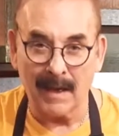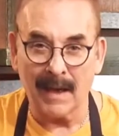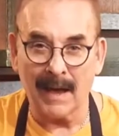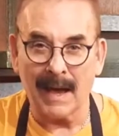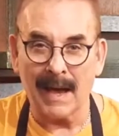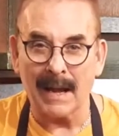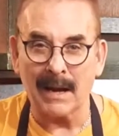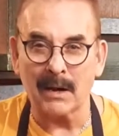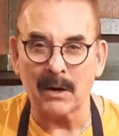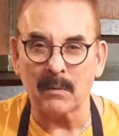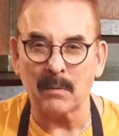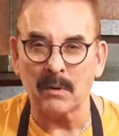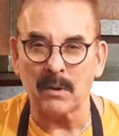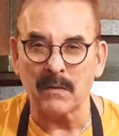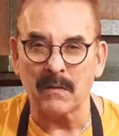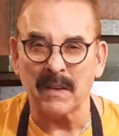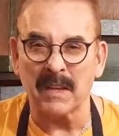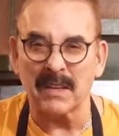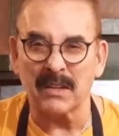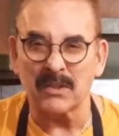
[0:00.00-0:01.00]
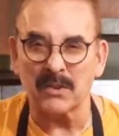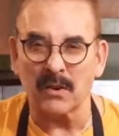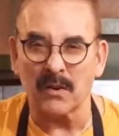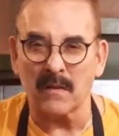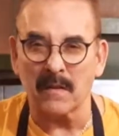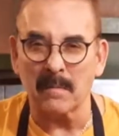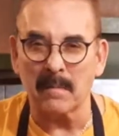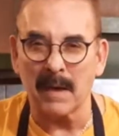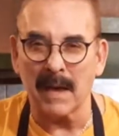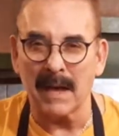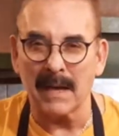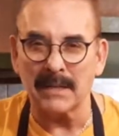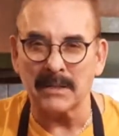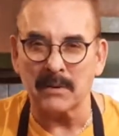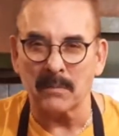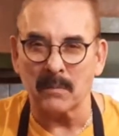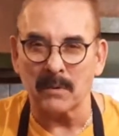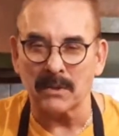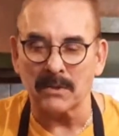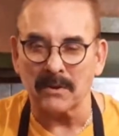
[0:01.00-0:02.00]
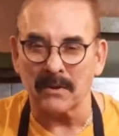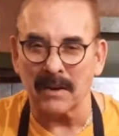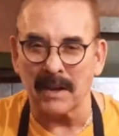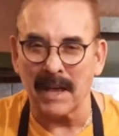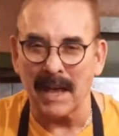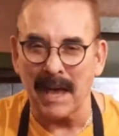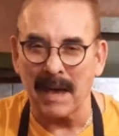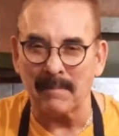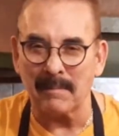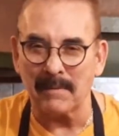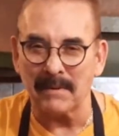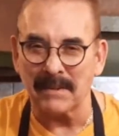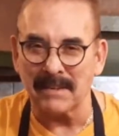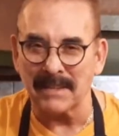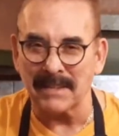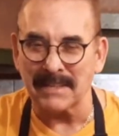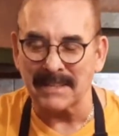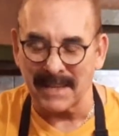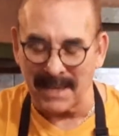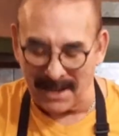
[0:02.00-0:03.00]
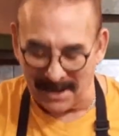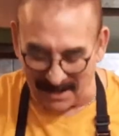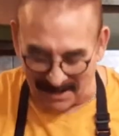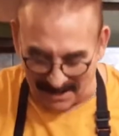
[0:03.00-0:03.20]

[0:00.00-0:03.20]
I don't know whether you can sort of imagine what's going to happen to this cake or